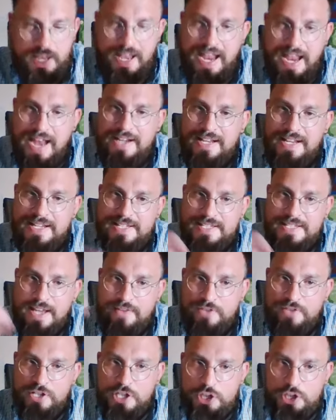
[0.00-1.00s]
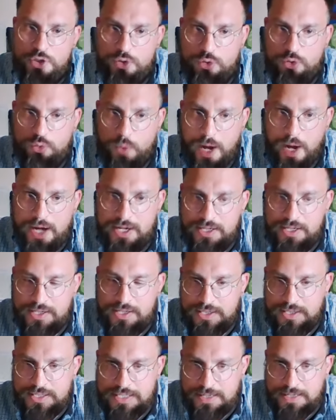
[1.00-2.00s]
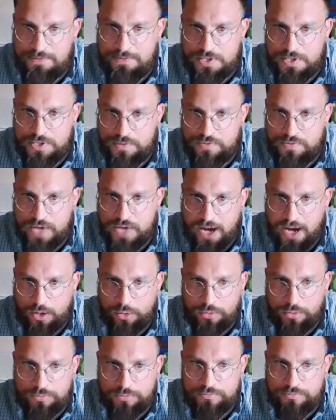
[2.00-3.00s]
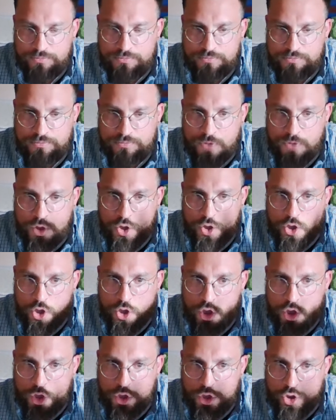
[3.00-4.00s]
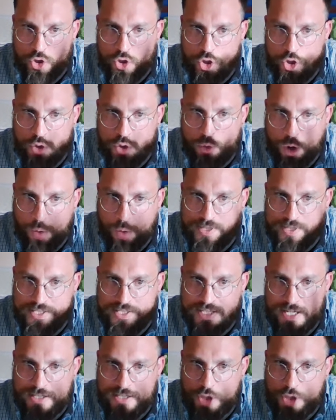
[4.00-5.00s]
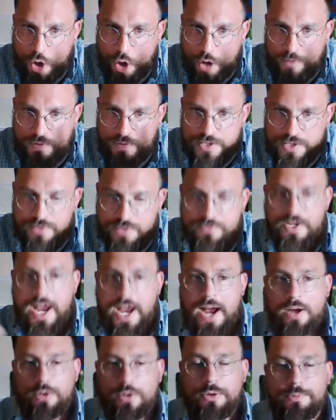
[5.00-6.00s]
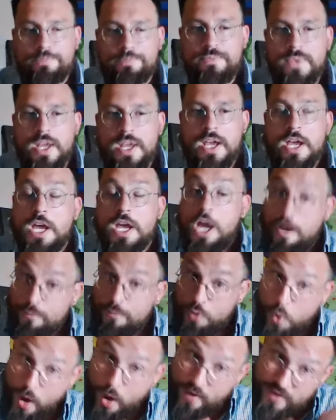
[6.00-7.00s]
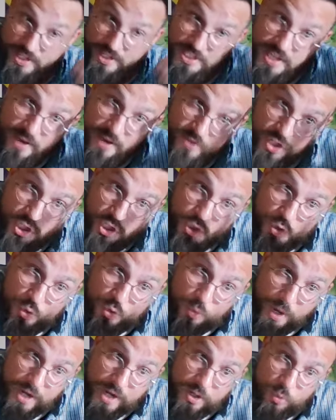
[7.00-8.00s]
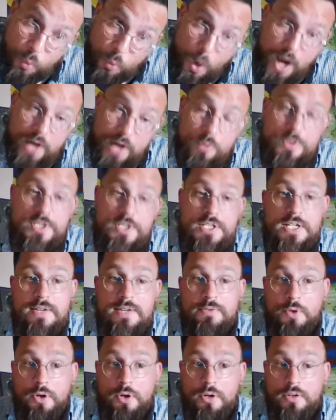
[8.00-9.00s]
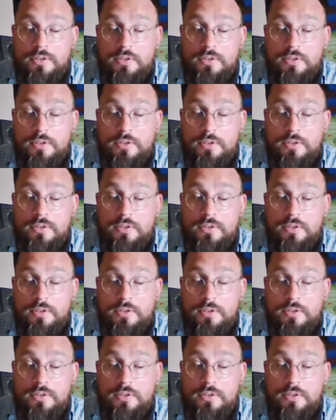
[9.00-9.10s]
and a 72 rated defensive tackle, you always take the offensive tackle. If you have a 72 rated wide receiver